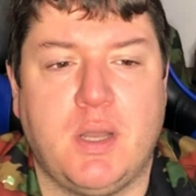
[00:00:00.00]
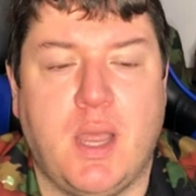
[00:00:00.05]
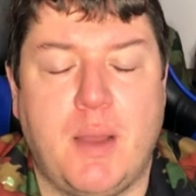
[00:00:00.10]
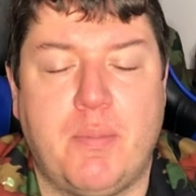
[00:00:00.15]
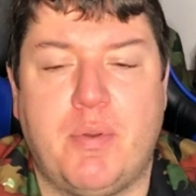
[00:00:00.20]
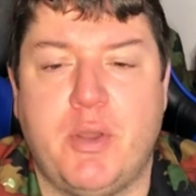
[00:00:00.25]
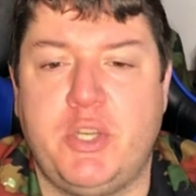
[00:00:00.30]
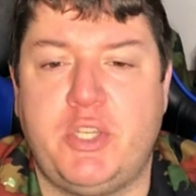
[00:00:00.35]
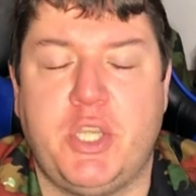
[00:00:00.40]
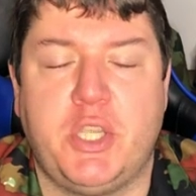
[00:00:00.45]
I
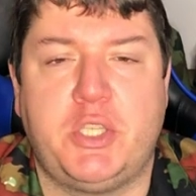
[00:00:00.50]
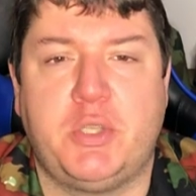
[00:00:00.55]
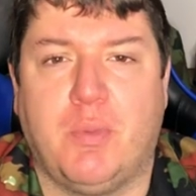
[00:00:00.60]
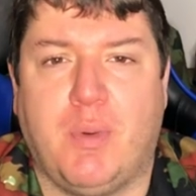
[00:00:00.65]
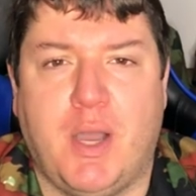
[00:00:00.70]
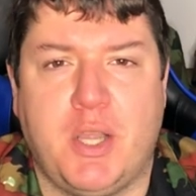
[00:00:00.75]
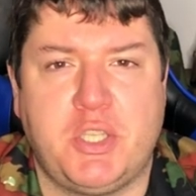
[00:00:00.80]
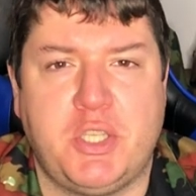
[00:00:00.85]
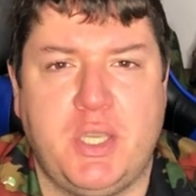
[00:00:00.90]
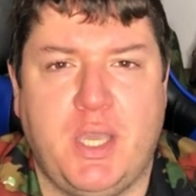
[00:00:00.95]
appreciate you
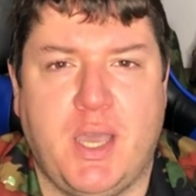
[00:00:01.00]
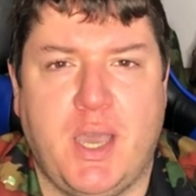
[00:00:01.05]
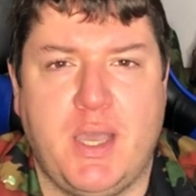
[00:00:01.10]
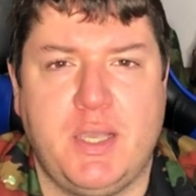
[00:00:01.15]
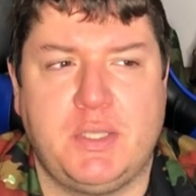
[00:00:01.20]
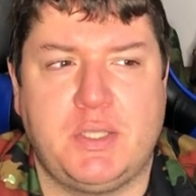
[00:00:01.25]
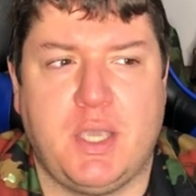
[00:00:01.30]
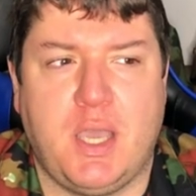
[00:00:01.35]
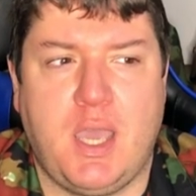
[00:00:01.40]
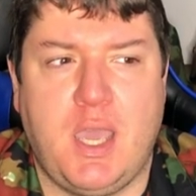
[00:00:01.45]
watching,
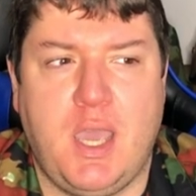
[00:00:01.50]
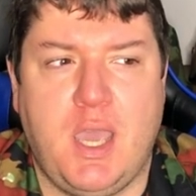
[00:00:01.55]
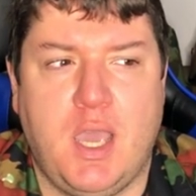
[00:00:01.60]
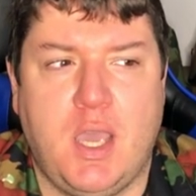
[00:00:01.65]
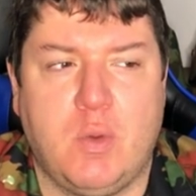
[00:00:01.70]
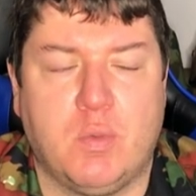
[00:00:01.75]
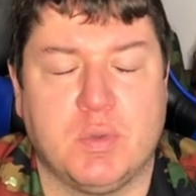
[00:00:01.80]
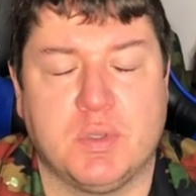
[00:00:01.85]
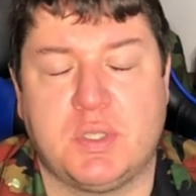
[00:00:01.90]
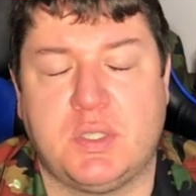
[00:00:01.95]
guys,
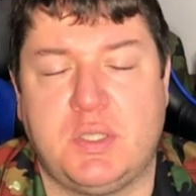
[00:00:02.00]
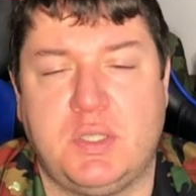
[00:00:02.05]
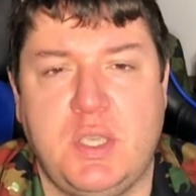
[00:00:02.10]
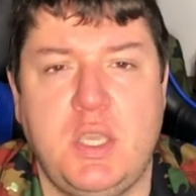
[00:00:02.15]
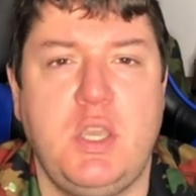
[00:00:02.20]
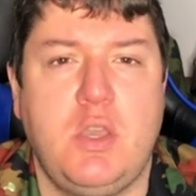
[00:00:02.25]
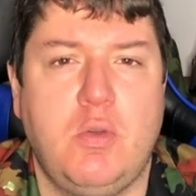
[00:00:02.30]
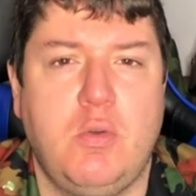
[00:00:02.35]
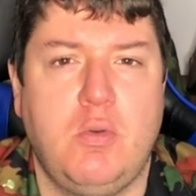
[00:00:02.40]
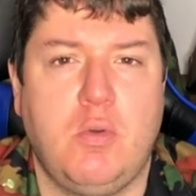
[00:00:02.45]
and we'll see
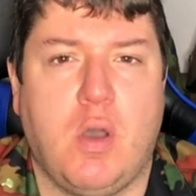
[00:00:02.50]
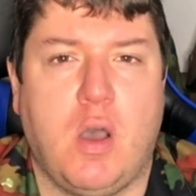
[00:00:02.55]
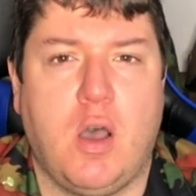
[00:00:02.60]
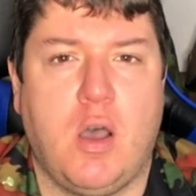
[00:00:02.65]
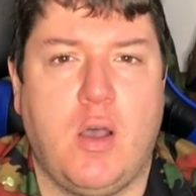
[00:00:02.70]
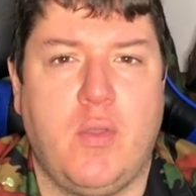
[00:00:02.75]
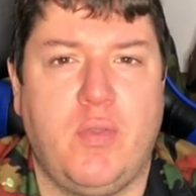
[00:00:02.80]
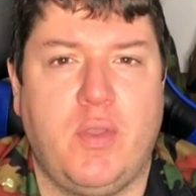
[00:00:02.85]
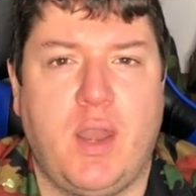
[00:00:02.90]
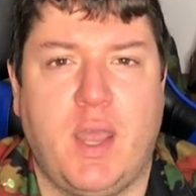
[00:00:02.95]
you
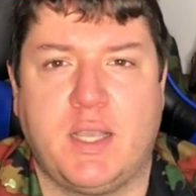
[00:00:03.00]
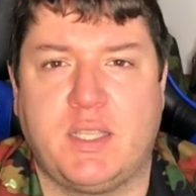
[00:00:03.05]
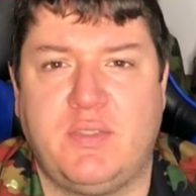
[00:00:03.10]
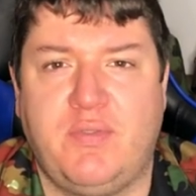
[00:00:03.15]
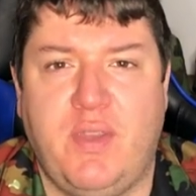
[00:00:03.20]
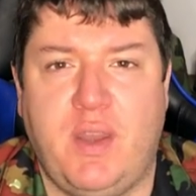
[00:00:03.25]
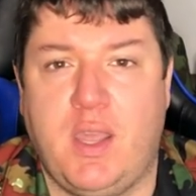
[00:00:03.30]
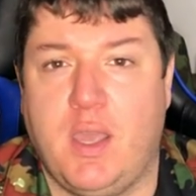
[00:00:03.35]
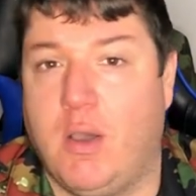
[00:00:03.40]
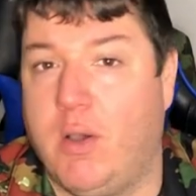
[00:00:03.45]
on the next
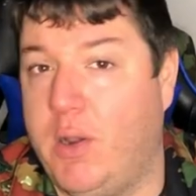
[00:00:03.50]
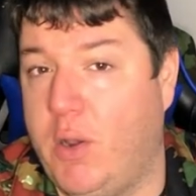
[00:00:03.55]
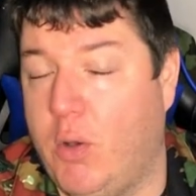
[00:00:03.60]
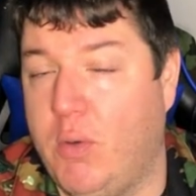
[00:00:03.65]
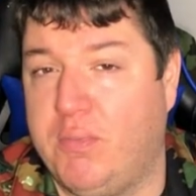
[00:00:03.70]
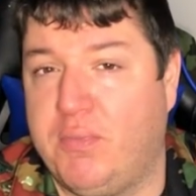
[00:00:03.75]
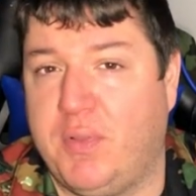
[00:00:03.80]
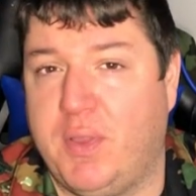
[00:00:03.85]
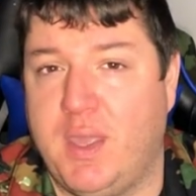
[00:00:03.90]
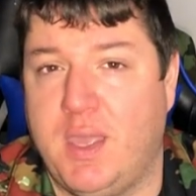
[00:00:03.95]
video. And
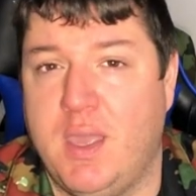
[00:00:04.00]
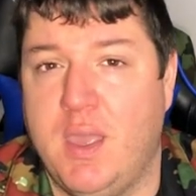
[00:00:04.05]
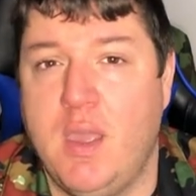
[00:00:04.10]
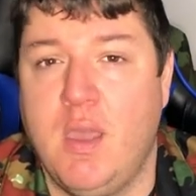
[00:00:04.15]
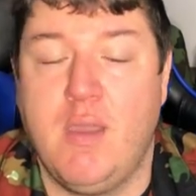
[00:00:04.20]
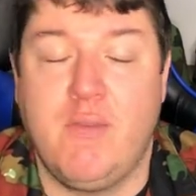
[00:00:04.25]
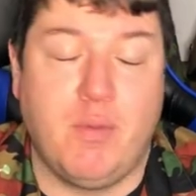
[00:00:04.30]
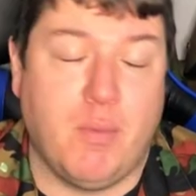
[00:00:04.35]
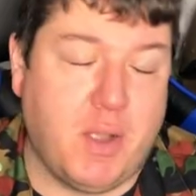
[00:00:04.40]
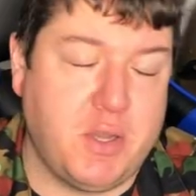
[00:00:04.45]
hopefully, if
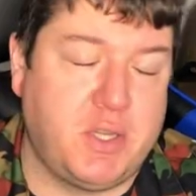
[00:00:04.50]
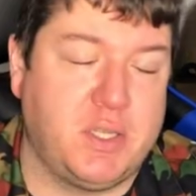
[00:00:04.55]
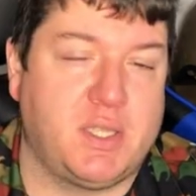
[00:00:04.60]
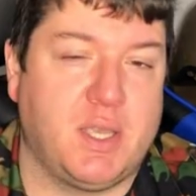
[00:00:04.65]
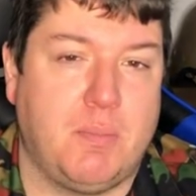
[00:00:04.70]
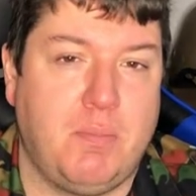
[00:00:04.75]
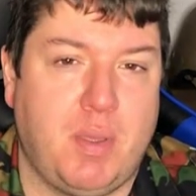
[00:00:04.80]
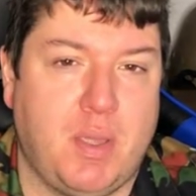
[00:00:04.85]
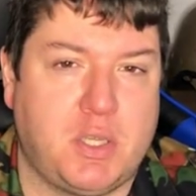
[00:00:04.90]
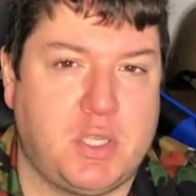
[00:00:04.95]
you're watching this
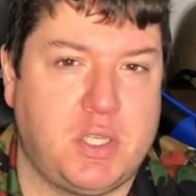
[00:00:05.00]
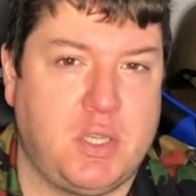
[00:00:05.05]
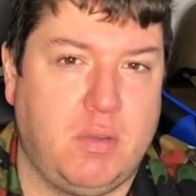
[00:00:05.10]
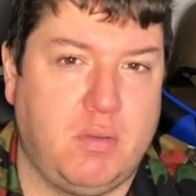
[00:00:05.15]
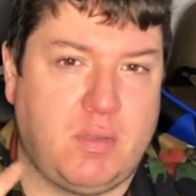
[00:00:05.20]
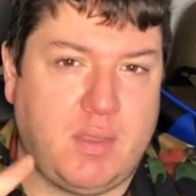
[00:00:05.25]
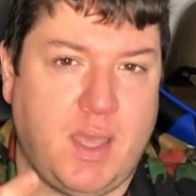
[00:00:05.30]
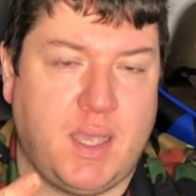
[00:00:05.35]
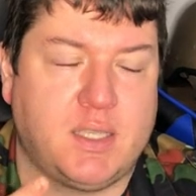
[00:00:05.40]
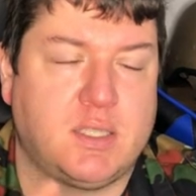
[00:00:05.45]
on
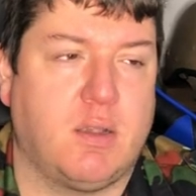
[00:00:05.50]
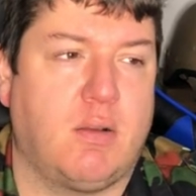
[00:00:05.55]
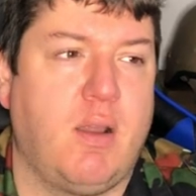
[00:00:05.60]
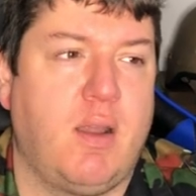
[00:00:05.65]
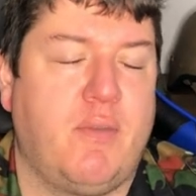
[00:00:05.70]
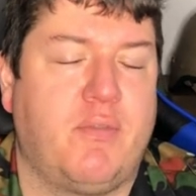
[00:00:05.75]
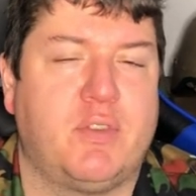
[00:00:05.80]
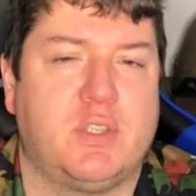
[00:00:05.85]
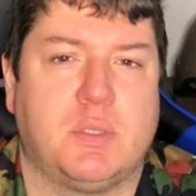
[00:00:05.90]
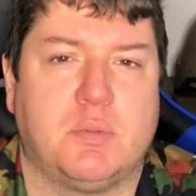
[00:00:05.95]
BitChute, thanks
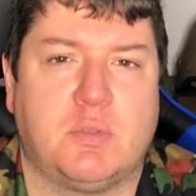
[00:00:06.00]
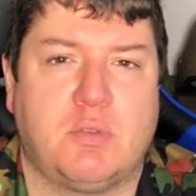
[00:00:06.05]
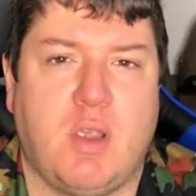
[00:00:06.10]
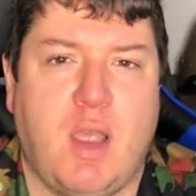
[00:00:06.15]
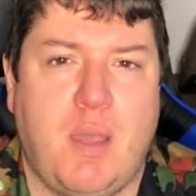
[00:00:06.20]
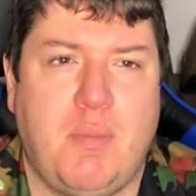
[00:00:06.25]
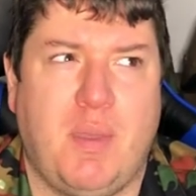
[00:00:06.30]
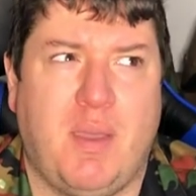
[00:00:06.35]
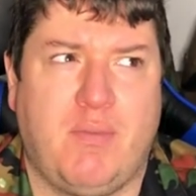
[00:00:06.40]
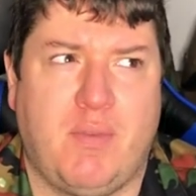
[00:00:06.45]
already for
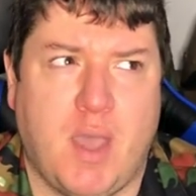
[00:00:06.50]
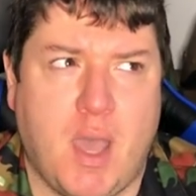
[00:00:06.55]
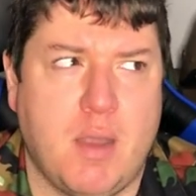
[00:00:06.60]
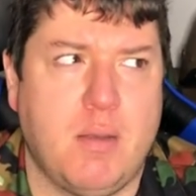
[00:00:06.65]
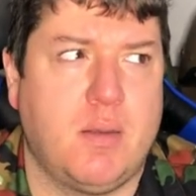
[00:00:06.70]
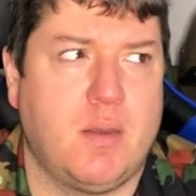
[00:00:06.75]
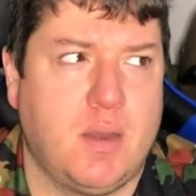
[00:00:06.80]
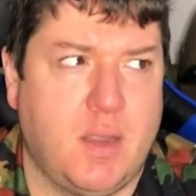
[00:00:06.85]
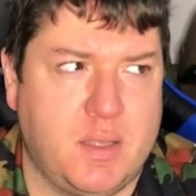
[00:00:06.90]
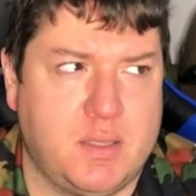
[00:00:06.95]
subscribing. I've
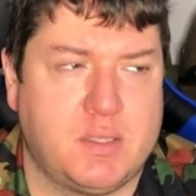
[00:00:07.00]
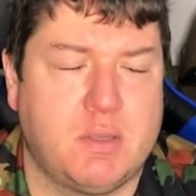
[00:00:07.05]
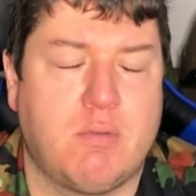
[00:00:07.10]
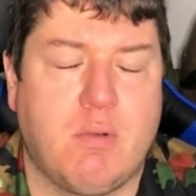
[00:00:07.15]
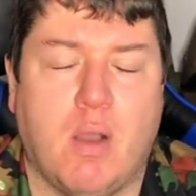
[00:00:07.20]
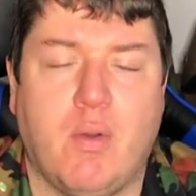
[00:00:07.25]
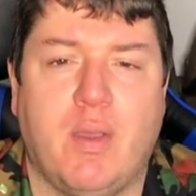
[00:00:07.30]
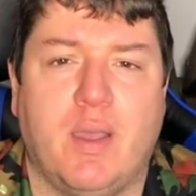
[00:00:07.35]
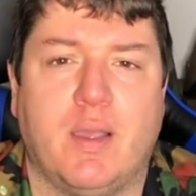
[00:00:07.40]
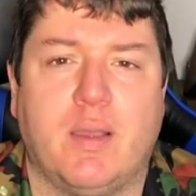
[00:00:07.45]
got it's
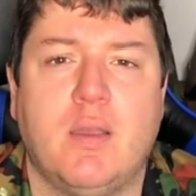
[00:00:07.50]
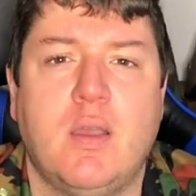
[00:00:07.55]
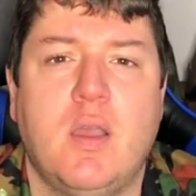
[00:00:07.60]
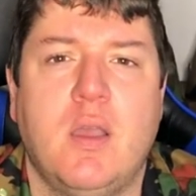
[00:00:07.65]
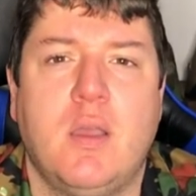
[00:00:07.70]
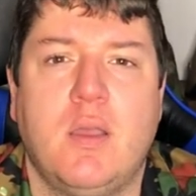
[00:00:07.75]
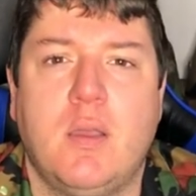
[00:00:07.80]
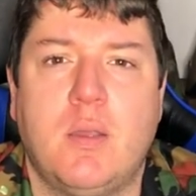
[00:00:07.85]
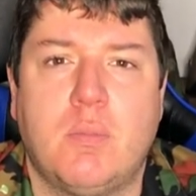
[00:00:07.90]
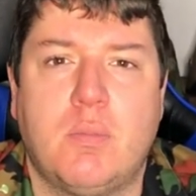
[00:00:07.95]
growing
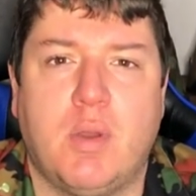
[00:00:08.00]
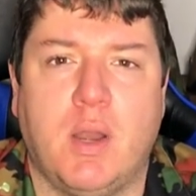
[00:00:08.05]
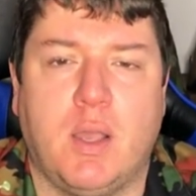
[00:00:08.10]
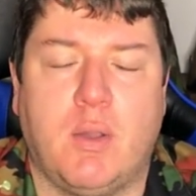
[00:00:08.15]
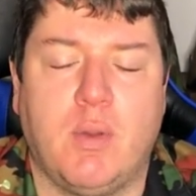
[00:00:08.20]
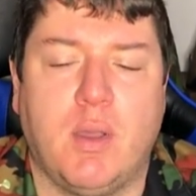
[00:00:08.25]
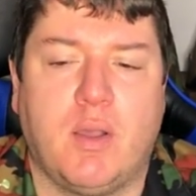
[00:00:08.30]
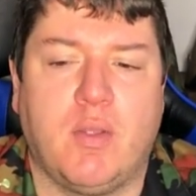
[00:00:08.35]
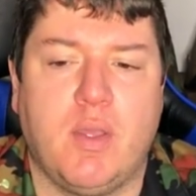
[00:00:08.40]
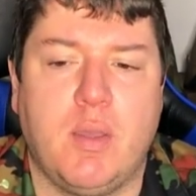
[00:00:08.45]
pretty
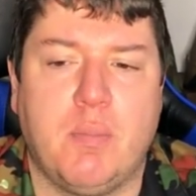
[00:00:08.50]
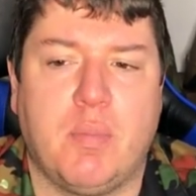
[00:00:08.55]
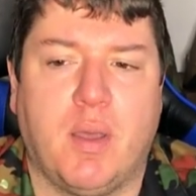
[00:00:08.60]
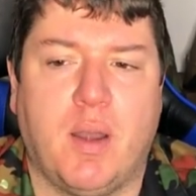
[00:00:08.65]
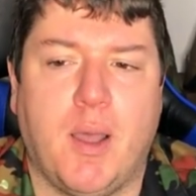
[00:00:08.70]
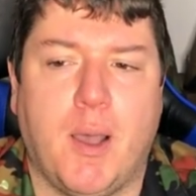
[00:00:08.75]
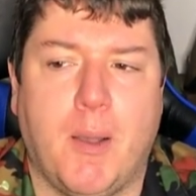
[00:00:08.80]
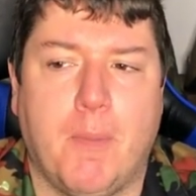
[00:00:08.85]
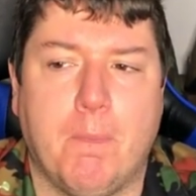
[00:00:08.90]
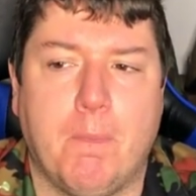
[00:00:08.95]
quickly,
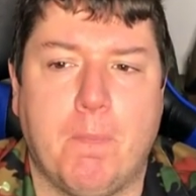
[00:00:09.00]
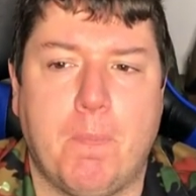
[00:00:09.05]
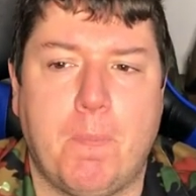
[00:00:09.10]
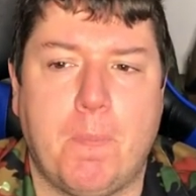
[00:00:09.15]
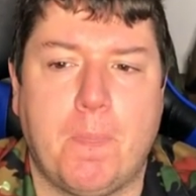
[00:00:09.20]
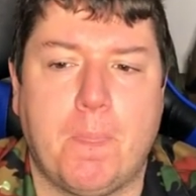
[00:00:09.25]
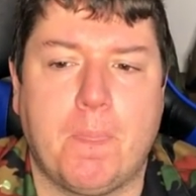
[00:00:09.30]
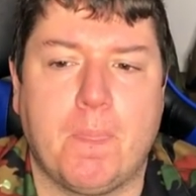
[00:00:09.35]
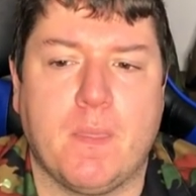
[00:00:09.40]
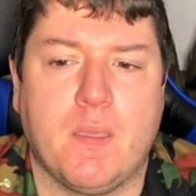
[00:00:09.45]
but um,
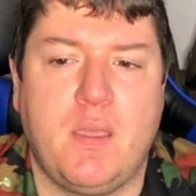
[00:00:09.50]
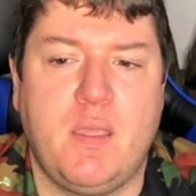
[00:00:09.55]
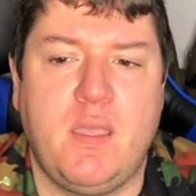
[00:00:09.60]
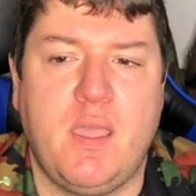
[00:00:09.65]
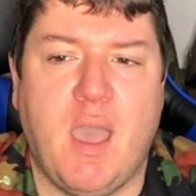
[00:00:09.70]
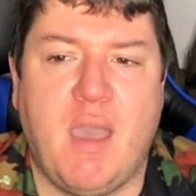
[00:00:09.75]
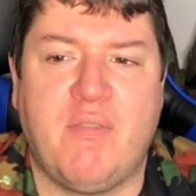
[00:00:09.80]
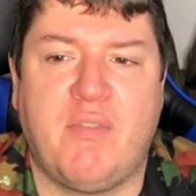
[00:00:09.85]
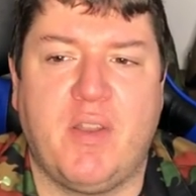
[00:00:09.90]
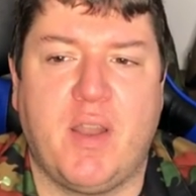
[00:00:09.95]

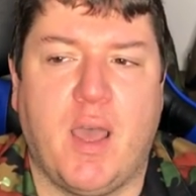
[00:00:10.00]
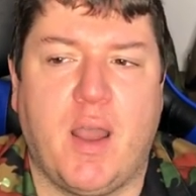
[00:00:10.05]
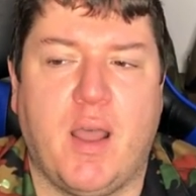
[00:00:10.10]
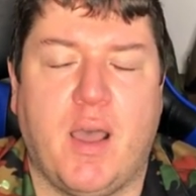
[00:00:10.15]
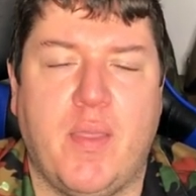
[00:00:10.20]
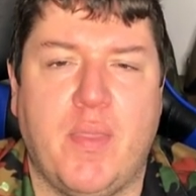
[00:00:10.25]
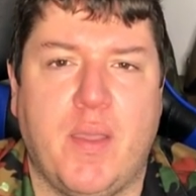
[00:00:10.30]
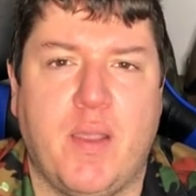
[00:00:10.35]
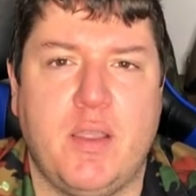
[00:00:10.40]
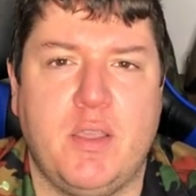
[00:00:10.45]
yeah, if you're not
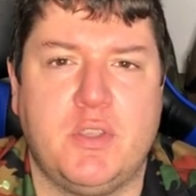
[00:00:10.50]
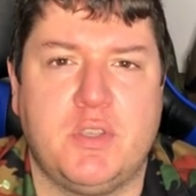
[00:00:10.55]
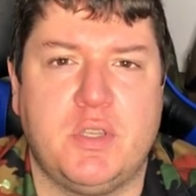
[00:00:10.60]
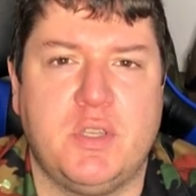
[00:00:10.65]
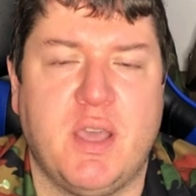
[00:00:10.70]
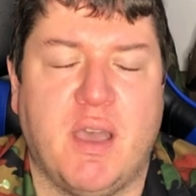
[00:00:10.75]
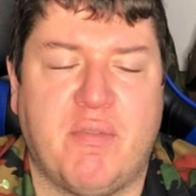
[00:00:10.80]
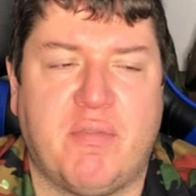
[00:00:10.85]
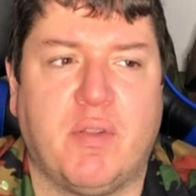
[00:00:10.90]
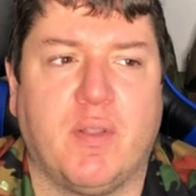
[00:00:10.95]
on there, you
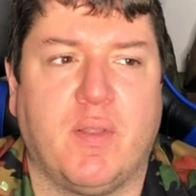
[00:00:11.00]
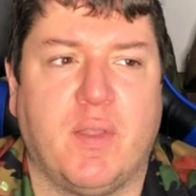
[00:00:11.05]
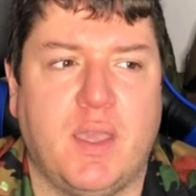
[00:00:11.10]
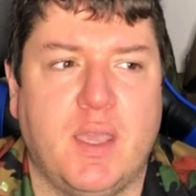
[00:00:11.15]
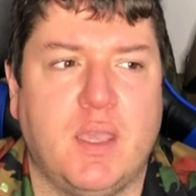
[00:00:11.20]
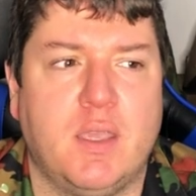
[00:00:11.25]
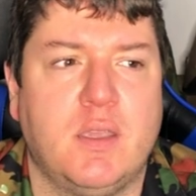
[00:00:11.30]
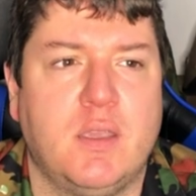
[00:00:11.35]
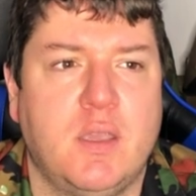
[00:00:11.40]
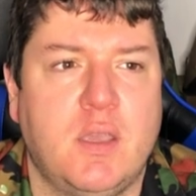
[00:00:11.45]
should
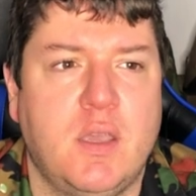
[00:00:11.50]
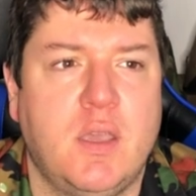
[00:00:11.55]
definitely